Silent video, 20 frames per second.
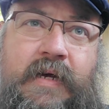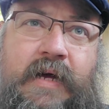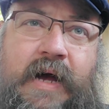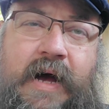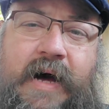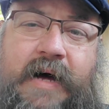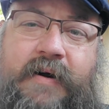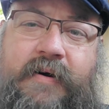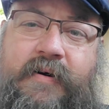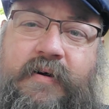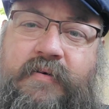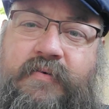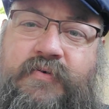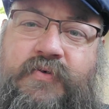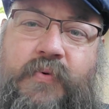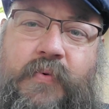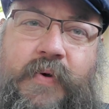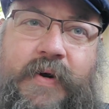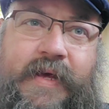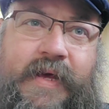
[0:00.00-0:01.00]
I don't know,
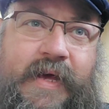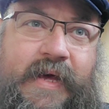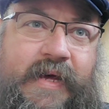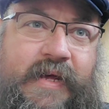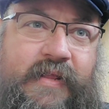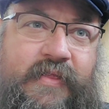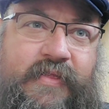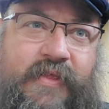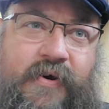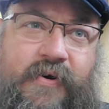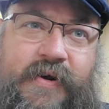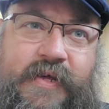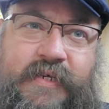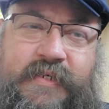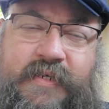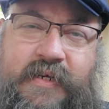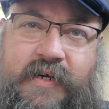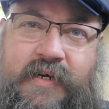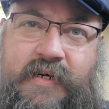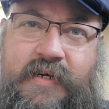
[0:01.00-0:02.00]
28, 30
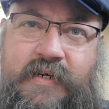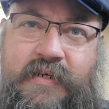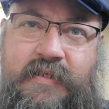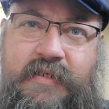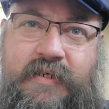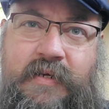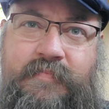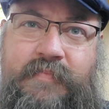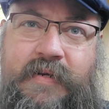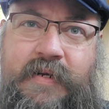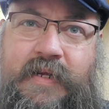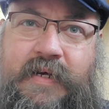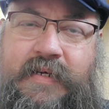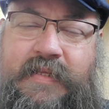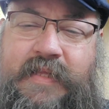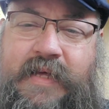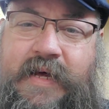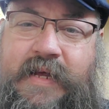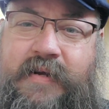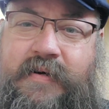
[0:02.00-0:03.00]
songs, something like
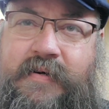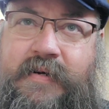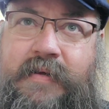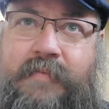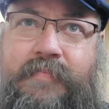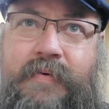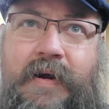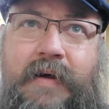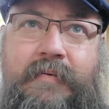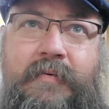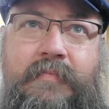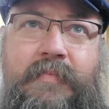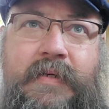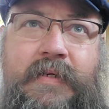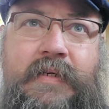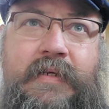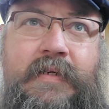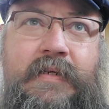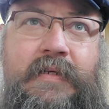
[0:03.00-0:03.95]
that on it probably.